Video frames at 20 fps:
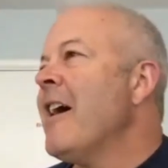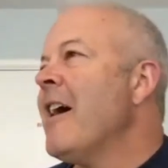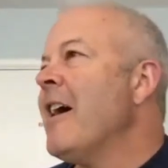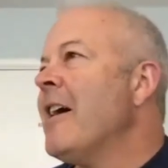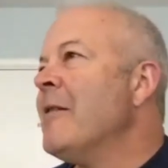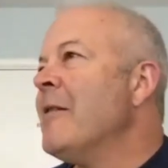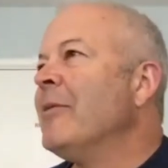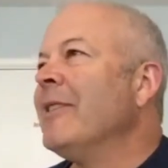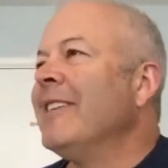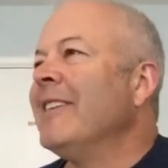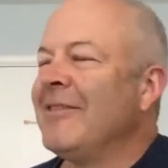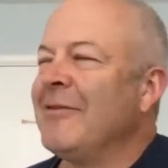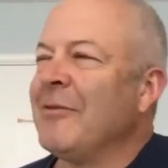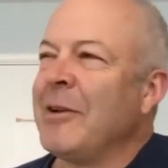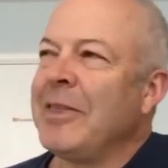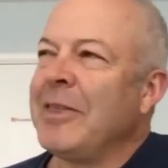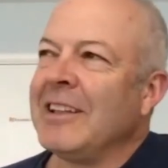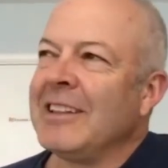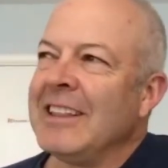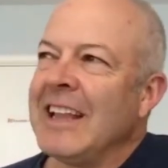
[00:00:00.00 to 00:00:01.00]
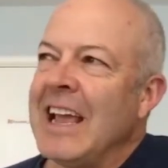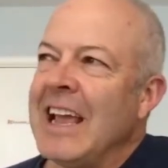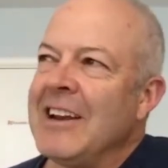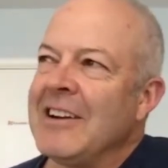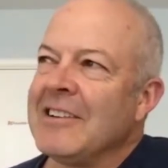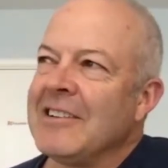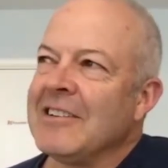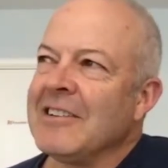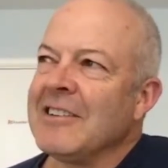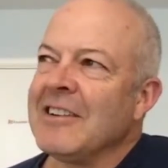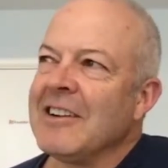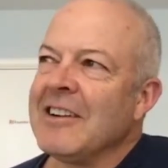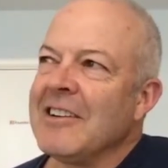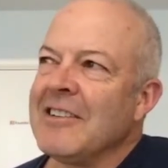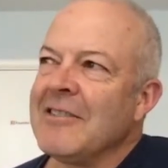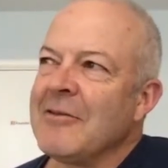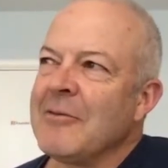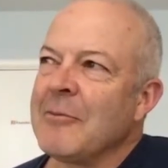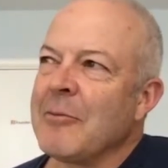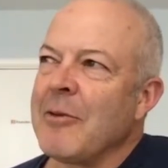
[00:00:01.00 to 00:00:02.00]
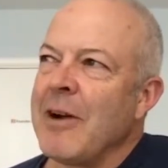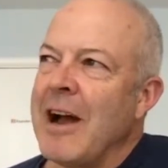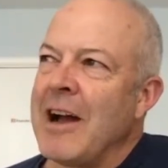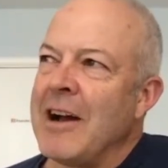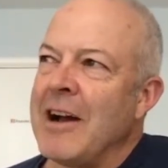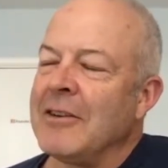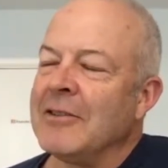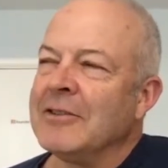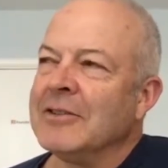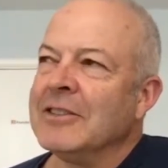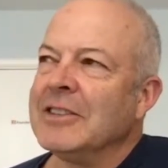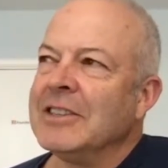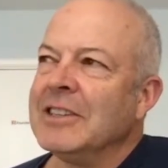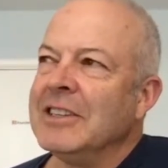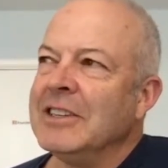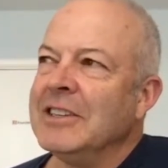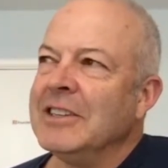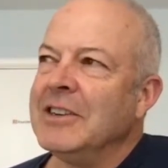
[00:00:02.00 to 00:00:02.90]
but with the later round,